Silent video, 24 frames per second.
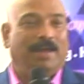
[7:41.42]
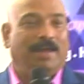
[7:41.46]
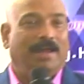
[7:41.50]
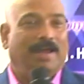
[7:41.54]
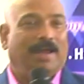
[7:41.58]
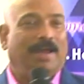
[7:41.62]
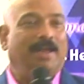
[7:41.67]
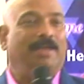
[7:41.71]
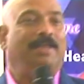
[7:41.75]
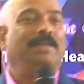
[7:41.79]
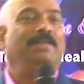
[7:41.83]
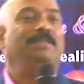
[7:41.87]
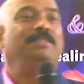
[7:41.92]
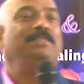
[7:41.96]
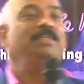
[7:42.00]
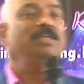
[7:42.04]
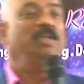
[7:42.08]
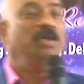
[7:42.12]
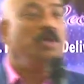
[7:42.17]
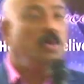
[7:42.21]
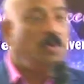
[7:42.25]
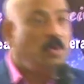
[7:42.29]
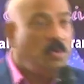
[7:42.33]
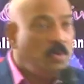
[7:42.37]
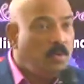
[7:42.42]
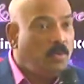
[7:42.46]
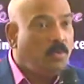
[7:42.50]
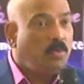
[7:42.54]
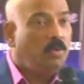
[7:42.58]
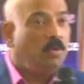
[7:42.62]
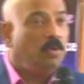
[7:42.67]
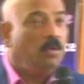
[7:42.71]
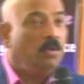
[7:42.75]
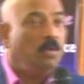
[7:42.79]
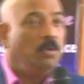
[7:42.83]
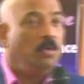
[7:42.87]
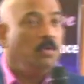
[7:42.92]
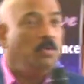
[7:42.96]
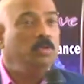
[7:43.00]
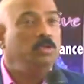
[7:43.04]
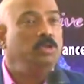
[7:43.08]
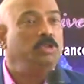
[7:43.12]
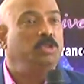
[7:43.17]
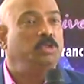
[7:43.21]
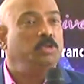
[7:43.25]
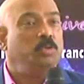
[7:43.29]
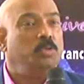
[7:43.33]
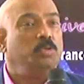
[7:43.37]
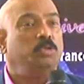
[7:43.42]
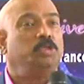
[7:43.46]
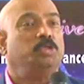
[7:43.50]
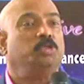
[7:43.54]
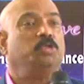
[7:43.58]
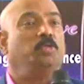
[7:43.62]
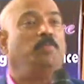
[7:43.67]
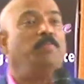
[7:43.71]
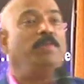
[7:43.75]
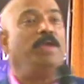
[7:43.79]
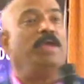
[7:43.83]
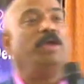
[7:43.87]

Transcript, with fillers: It is you who choose to be